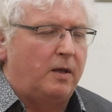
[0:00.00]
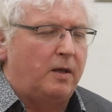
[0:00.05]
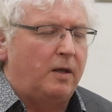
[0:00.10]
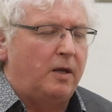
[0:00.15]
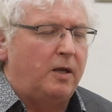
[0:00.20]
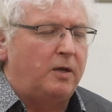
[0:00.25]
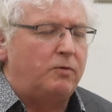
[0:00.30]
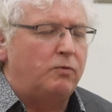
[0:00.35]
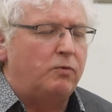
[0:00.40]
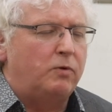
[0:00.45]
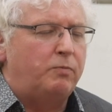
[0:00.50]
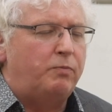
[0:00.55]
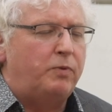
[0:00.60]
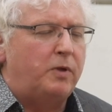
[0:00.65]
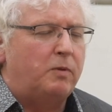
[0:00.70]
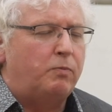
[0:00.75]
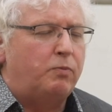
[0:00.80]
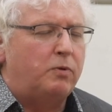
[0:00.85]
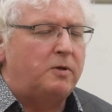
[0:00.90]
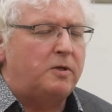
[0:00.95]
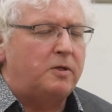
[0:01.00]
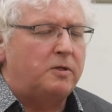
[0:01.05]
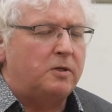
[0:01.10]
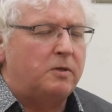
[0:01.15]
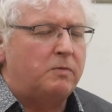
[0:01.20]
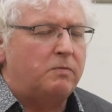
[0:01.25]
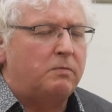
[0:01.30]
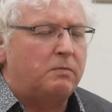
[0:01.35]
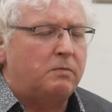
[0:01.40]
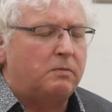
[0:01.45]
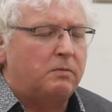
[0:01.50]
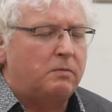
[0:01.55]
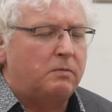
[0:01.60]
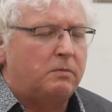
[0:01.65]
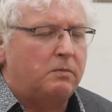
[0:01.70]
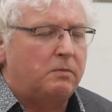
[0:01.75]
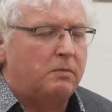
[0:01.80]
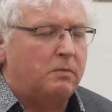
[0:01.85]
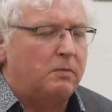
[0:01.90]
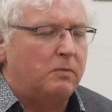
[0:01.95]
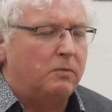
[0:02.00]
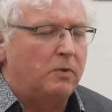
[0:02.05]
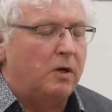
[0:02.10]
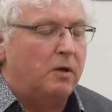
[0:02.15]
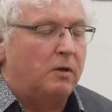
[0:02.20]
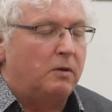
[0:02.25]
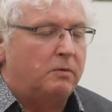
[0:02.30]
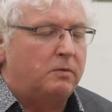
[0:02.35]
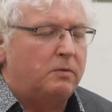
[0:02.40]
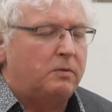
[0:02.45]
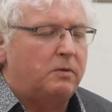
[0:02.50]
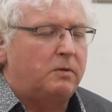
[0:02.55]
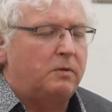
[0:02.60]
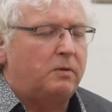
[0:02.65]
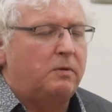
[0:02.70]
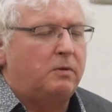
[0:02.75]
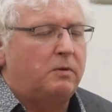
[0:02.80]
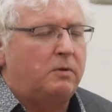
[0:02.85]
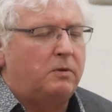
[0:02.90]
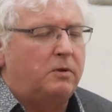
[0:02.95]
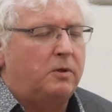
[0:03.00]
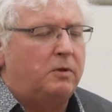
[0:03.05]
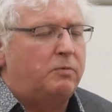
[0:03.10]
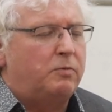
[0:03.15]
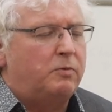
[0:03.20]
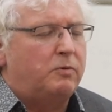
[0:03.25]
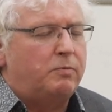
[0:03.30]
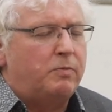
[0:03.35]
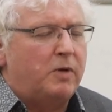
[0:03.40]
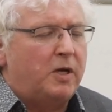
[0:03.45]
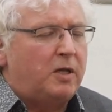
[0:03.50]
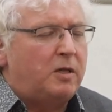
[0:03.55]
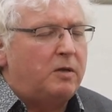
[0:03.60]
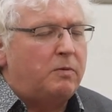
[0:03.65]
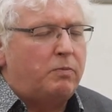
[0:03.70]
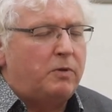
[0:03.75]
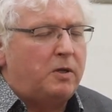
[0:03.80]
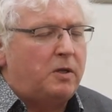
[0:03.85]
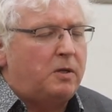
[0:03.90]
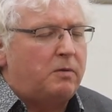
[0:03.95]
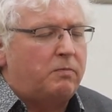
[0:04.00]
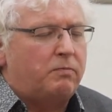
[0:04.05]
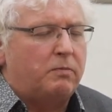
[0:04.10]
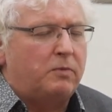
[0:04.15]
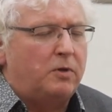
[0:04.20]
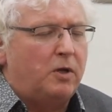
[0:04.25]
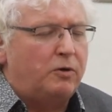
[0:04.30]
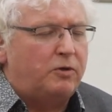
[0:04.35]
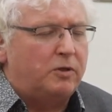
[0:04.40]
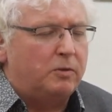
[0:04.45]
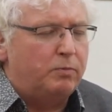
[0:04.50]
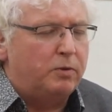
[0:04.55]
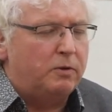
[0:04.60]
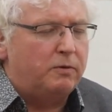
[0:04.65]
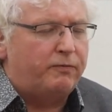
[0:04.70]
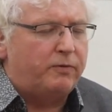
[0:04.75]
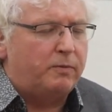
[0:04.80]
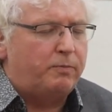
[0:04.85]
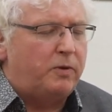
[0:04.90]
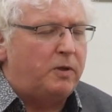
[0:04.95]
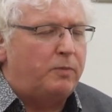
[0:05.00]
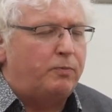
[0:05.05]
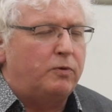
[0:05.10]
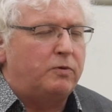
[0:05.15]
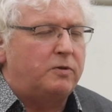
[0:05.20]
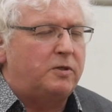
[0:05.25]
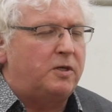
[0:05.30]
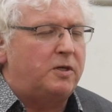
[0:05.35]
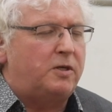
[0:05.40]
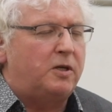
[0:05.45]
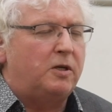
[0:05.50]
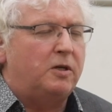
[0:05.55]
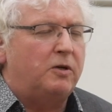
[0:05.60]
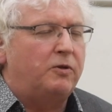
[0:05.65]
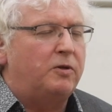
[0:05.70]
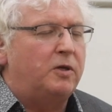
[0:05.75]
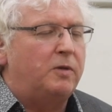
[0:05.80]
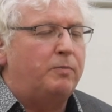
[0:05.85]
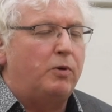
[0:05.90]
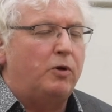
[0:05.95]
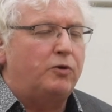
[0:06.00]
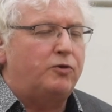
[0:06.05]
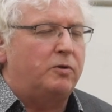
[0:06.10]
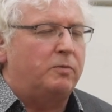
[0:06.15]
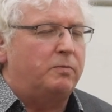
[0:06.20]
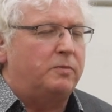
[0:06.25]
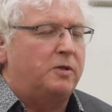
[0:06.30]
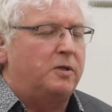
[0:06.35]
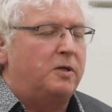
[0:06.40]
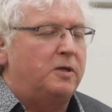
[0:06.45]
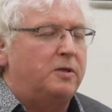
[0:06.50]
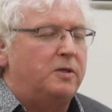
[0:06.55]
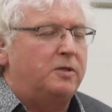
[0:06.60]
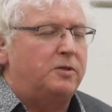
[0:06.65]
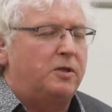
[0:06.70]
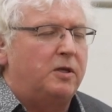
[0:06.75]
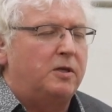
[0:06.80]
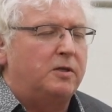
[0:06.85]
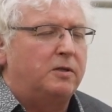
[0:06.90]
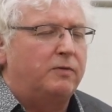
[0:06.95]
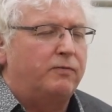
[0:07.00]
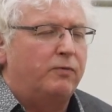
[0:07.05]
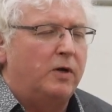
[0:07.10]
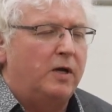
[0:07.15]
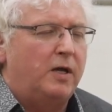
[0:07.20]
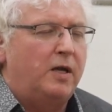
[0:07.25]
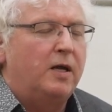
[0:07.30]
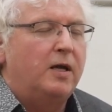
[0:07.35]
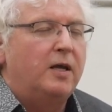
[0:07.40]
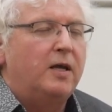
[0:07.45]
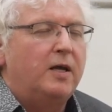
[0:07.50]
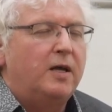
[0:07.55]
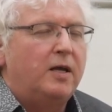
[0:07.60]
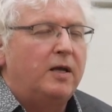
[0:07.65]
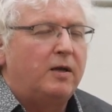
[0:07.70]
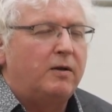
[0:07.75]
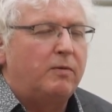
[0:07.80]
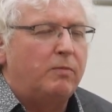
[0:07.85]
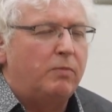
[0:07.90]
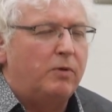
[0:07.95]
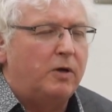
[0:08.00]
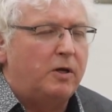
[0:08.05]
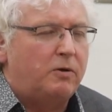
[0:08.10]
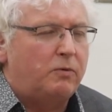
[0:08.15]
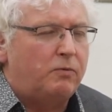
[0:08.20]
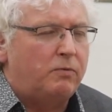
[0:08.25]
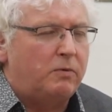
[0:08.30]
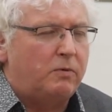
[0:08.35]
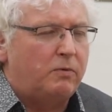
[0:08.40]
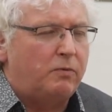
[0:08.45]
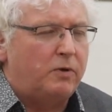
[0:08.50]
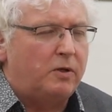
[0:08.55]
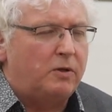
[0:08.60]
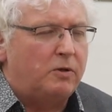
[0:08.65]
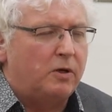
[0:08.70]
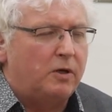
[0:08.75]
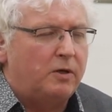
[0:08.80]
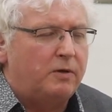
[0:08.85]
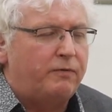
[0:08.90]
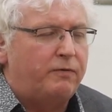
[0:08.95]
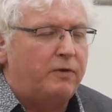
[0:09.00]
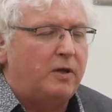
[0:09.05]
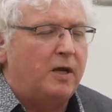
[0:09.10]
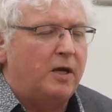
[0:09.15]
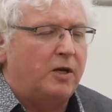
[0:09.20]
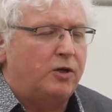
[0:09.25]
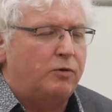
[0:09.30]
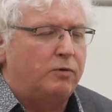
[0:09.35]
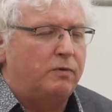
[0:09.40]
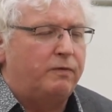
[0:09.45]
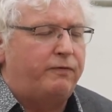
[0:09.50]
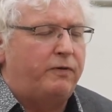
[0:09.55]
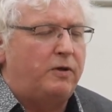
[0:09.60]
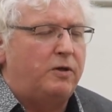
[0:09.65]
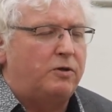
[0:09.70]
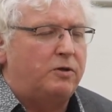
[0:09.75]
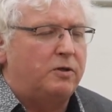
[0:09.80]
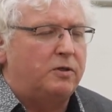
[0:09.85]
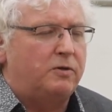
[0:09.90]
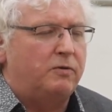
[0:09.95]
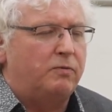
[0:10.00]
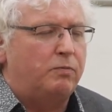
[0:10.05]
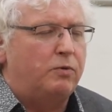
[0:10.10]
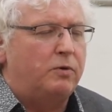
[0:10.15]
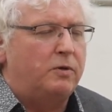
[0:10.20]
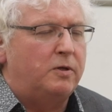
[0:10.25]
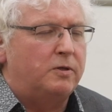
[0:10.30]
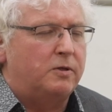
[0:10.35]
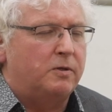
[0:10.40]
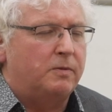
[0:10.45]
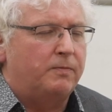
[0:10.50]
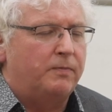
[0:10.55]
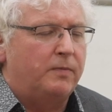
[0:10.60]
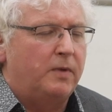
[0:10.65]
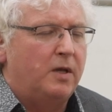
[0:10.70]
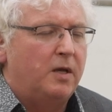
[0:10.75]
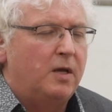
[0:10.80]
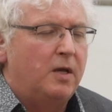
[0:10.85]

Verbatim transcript: It would be a Buddhism, well, that would mainly be notable for people sitting on their bottoms in a distinctive way, but with none of the actual features of Buddhism.